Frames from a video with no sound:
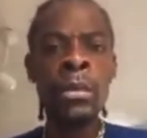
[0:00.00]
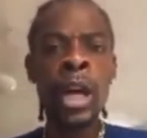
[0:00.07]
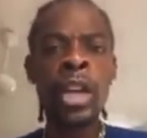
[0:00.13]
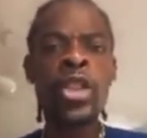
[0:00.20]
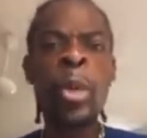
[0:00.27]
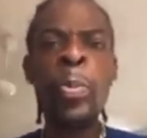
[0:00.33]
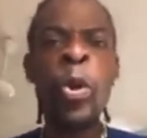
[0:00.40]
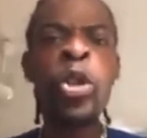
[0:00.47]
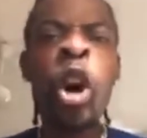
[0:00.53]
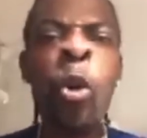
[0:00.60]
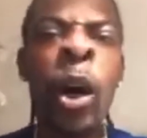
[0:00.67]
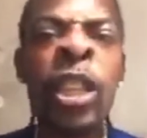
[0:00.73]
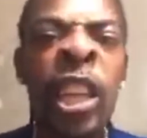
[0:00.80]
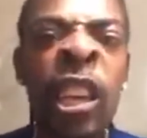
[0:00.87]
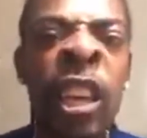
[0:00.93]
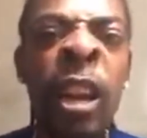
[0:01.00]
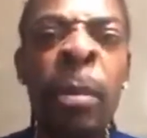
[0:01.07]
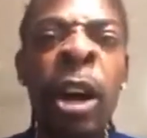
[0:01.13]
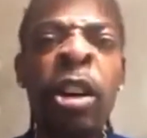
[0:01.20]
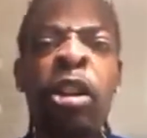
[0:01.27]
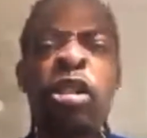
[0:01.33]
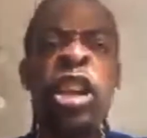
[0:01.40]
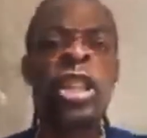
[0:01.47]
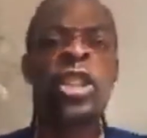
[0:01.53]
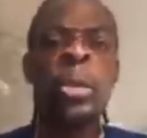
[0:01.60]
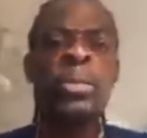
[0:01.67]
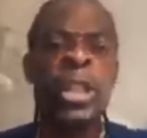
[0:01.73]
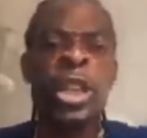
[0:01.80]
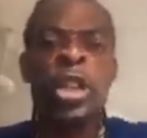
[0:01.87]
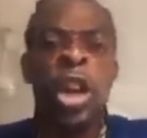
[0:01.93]
And support our thing, them, and create
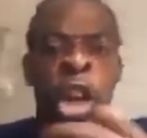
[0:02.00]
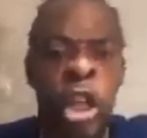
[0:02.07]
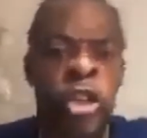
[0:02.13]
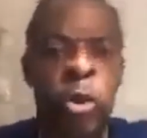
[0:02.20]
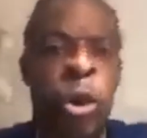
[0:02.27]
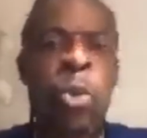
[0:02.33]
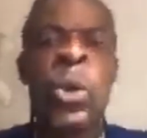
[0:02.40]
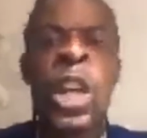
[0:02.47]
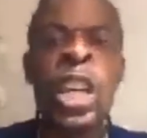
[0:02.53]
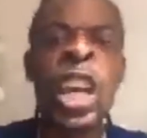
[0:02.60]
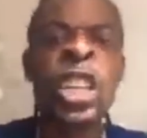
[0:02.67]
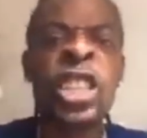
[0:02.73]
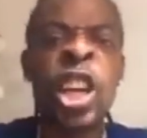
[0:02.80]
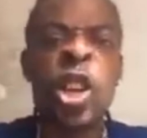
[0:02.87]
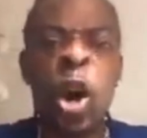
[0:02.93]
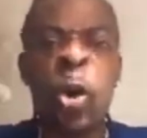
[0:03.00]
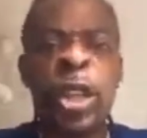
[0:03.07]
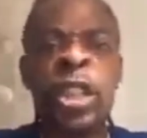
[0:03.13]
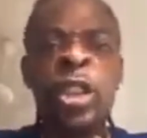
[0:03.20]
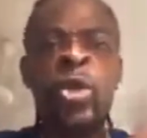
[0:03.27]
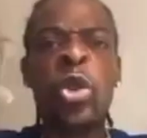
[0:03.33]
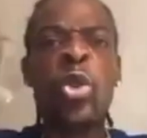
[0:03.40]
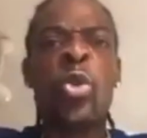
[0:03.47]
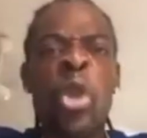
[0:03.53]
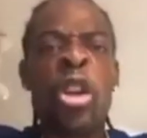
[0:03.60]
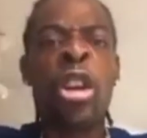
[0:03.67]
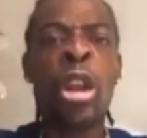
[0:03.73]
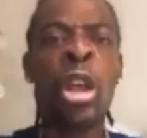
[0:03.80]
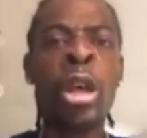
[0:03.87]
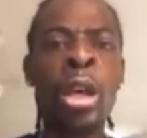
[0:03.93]
something down so we can send our thing to the
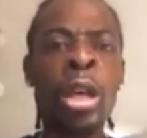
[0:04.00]
world.